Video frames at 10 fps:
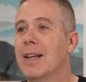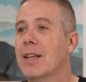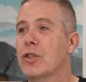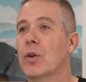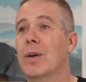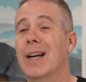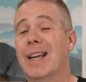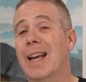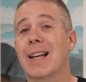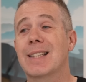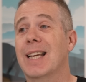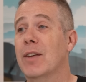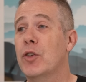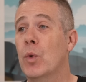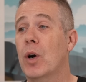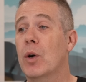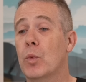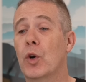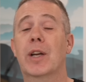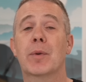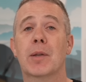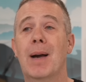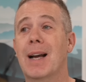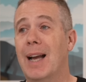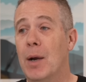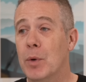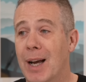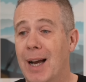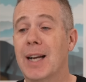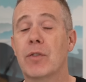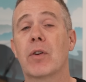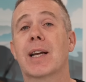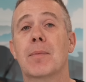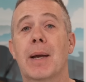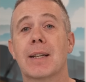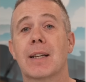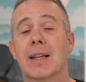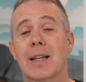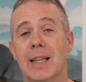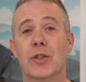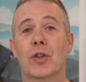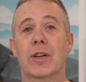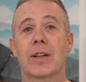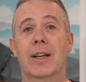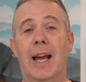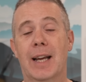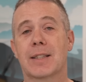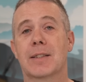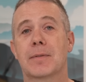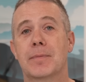So again, like I say, if you are working with a Mac, I would highly recommend CleanShot X.